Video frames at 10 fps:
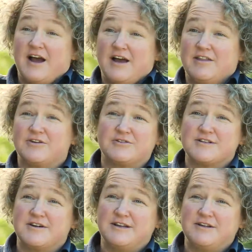and that
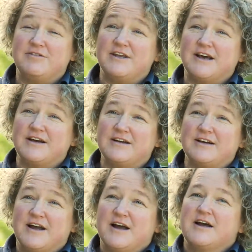also live here.
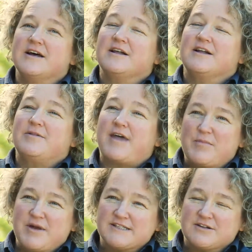
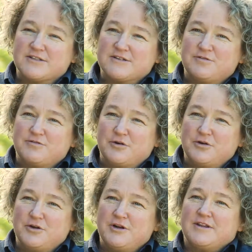That means lots of
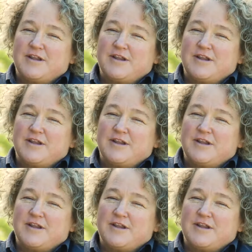food.